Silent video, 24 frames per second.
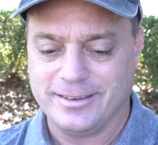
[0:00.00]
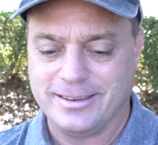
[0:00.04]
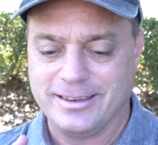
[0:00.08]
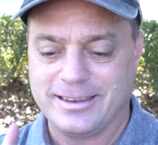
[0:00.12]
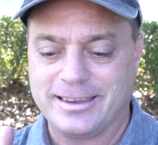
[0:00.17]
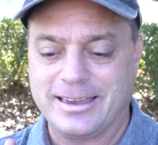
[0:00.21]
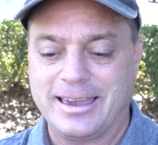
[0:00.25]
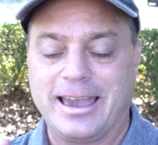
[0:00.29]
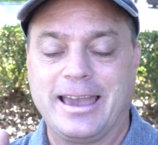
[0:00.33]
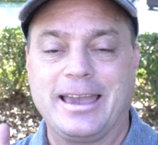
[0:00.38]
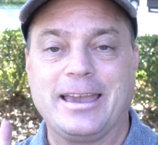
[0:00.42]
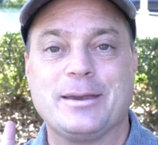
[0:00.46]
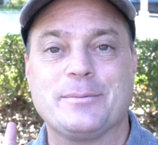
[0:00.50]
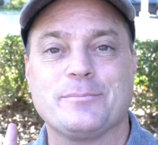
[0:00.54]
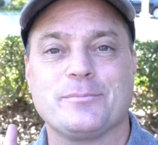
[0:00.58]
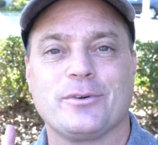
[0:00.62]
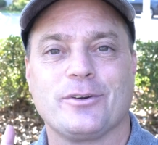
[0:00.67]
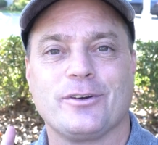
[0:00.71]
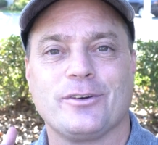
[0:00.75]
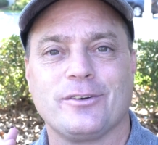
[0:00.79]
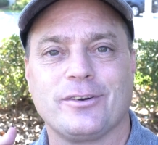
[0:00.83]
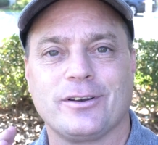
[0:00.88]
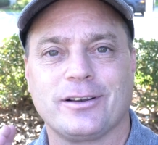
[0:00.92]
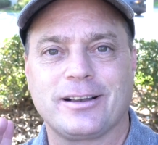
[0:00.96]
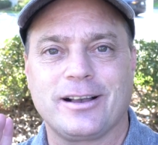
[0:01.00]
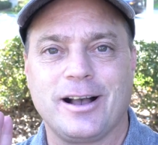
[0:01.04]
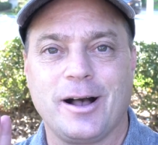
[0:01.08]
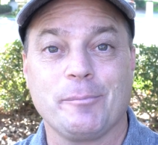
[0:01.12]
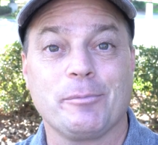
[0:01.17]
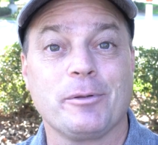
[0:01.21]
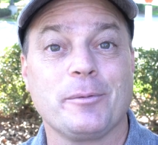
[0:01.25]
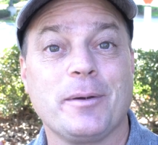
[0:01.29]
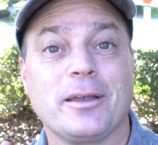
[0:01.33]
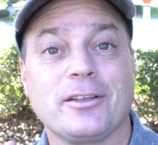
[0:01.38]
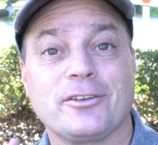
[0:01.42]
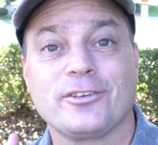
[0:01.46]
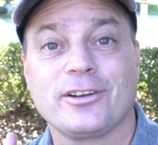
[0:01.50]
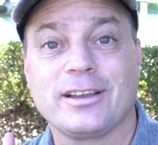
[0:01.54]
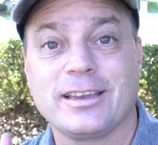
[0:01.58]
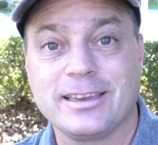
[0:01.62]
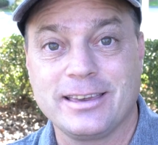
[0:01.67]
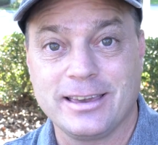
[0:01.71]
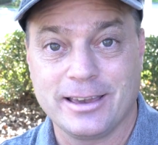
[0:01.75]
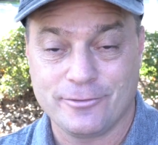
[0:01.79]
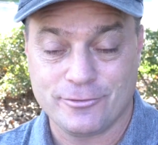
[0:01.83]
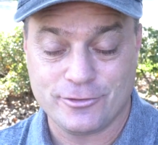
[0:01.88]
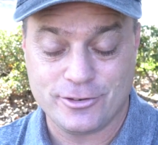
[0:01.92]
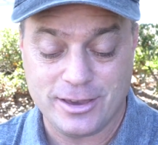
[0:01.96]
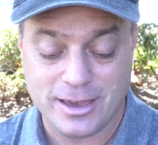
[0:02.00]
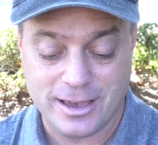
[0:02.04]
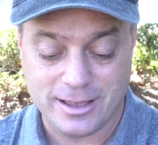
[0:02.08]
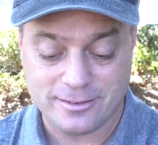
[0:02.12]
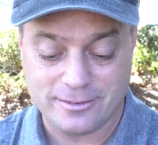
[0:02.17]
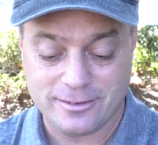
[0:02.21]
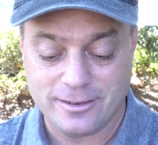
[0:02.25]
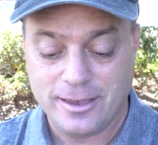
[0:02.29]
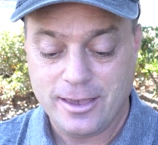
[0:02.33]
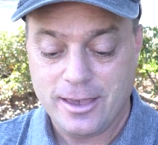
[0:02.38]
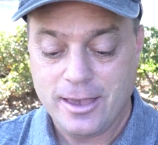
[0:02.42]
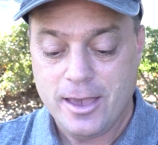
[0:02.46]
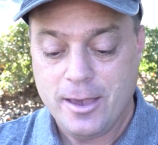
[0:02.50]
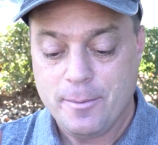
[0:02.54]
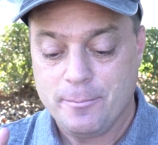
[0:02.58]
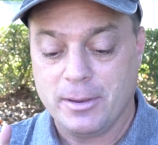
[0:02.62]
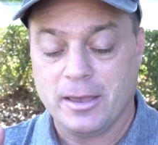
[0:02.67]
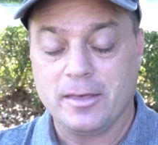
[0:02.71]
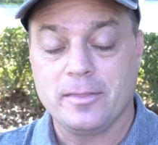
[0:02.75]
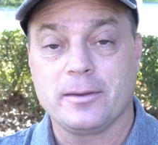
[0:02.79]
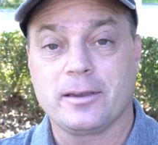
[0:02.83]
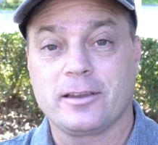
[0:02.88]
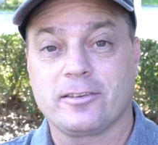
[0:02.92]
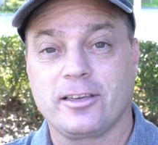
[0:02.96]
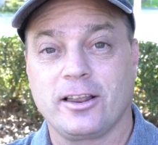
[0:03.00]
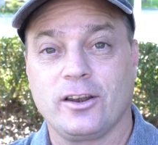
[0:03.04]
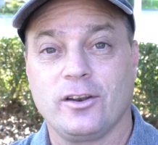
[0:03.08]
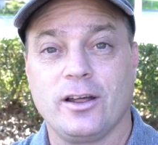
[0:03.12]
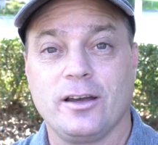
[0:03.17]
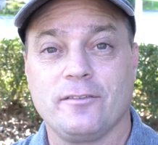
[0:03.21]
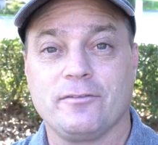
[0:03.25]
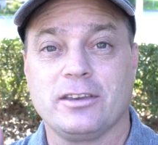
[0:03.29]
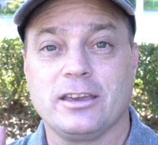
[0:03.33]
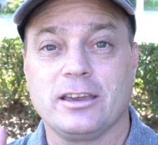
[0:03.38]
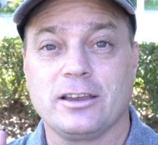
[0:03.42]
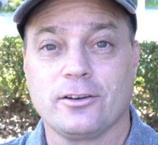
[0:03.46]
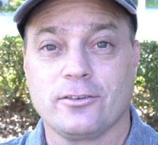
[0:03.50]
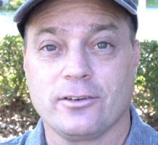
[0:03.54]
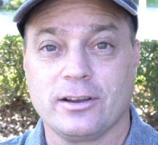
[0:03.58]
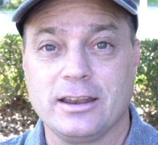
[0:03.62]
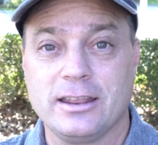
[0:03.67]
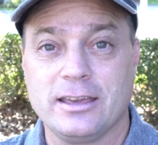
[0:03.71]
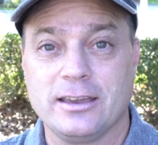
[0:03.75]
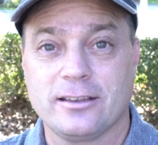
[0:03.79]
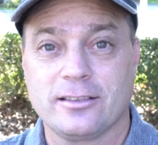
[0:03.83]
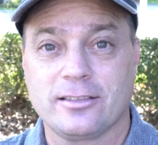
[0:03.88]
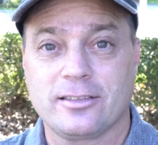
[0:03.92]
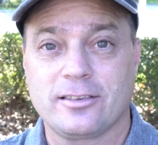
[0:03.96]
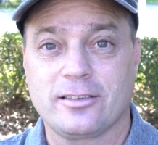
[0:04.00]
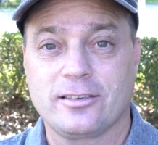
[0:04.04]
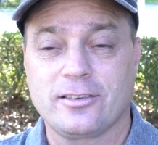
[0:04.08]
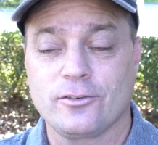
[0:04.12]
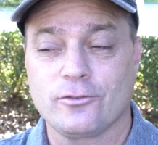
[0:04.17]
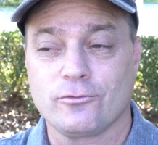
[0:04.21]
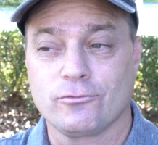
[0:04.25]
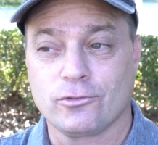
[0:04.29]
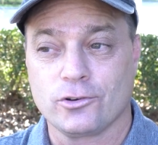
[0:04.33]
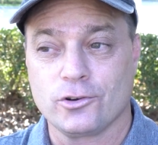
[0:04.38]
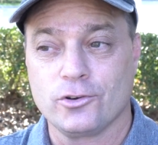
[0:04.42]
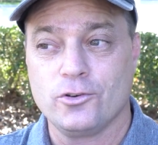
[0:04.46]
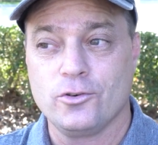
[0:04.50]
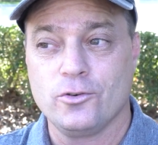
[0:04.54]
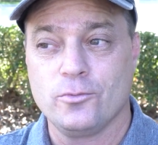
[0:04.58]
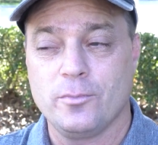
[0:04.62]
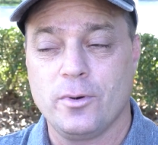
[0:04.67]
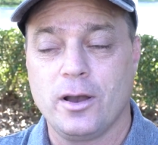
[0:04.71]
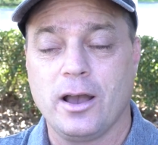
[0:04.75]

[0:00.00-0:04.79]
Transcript: in-game complimentary gift yet, mainly because I don't have the ingredients room.